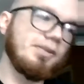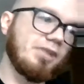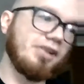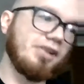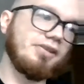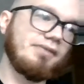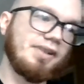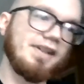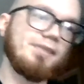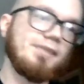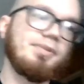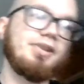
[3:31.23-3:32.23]
partner for
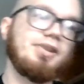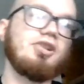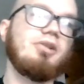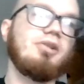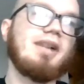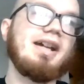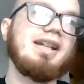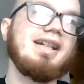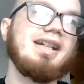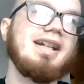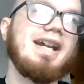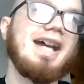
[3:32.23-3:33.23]
this, but so I
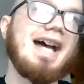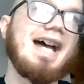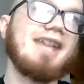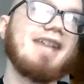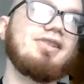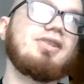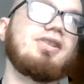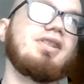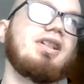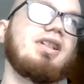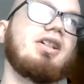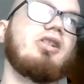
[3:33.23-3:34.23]
asked
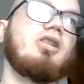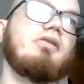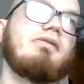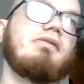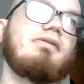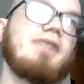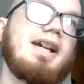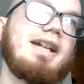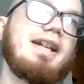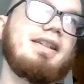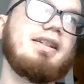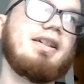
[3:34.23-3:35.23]
her
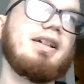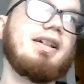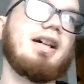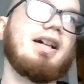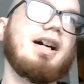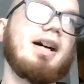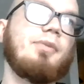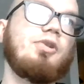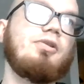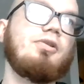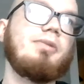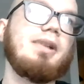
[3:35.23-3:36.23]
friend,
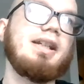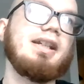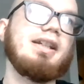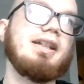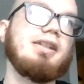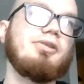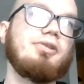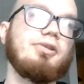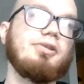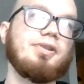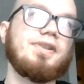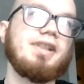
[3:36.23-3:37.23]
who
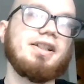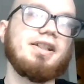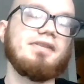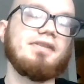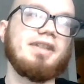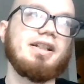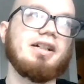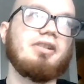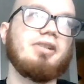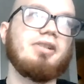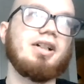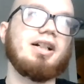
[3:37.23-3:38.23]
you'll see in this
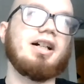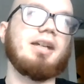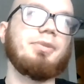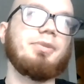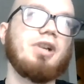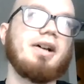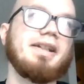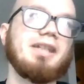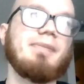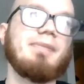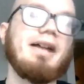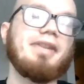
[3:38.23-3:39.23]
video, talking
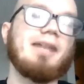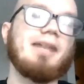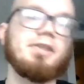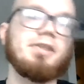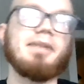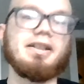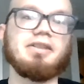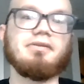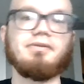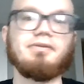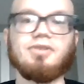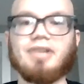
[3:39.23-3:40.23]
about that perspective.
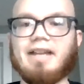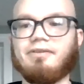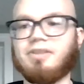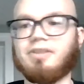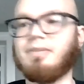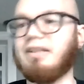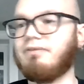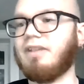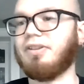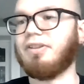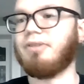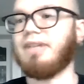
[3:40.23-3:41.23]
So that to me
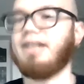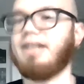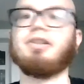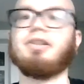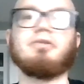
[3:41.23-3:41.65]
felt okay to do.